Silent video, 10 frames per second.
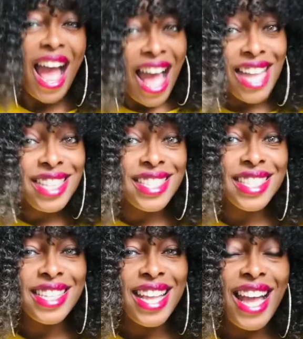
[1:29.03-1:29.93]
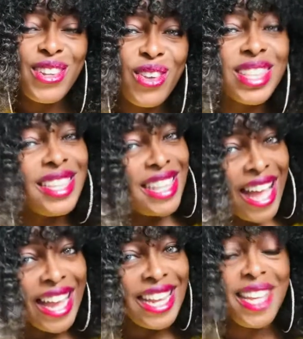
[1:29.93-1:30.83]
And along the
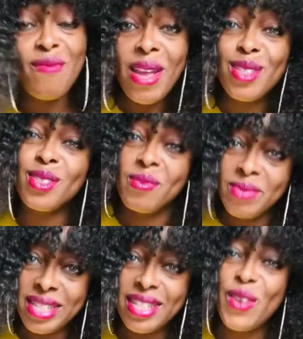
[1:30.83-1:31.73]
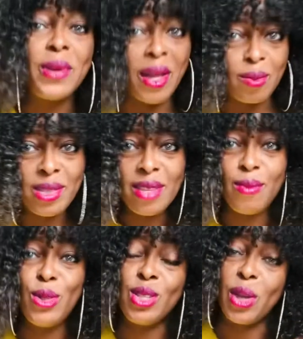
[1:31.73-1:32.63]
line, he met somebody who helped him,
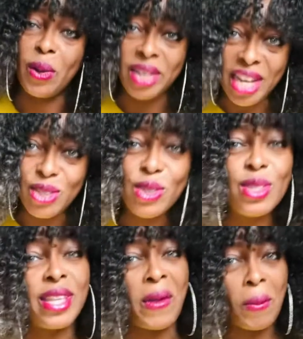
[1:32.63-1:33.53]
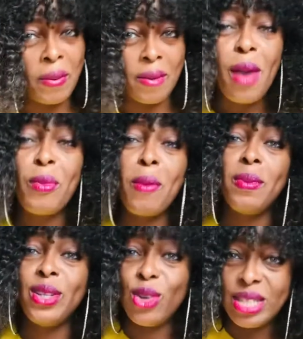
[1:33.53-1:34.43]
used her connections to help him,
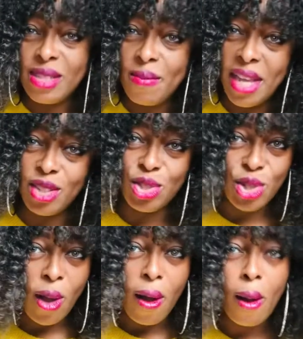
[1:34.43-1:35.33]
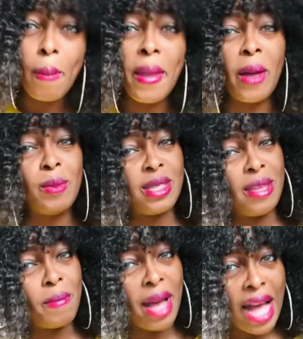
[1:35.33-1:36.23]
probably got him a job, helped
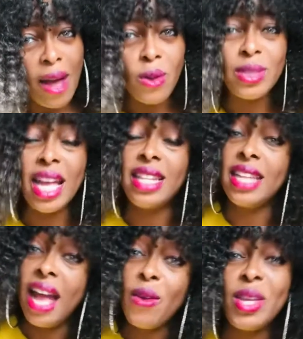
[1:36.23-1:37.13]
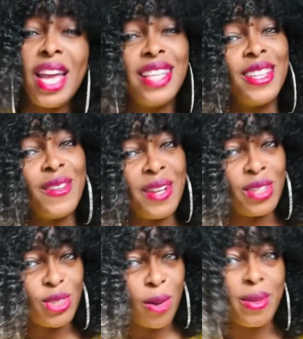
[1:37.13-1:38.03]
him out, and now he has a great
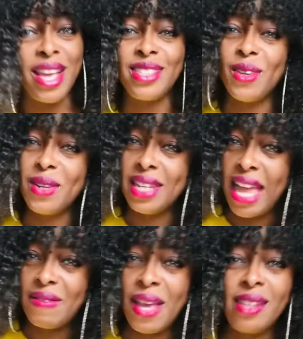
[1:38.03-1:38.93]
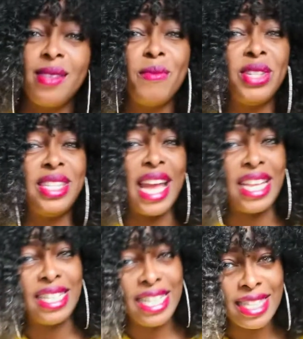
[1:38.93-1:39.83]
job, he has a great life, he has the money that he
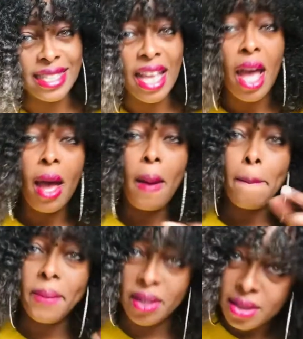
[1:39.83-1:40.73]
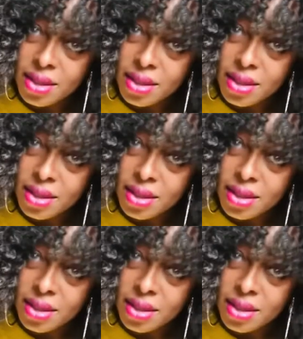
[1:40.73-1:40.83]
needs. But